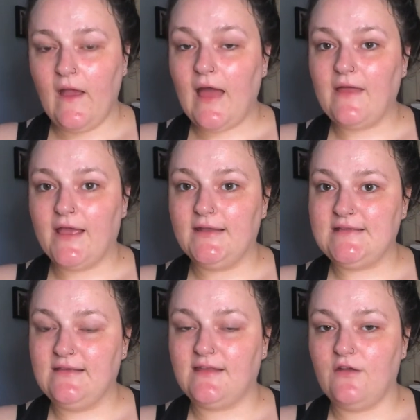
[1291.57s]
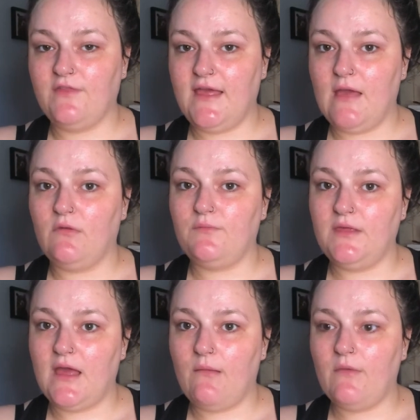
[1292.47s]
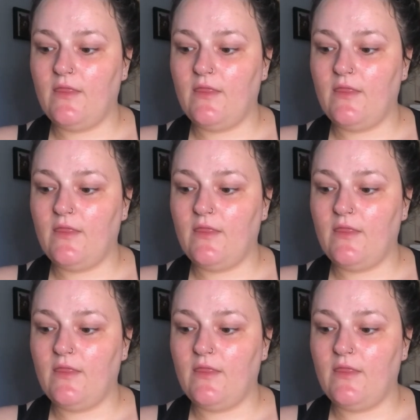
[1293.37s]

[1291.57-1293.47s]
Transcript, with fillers: and that kind of takes care of the A M and P M,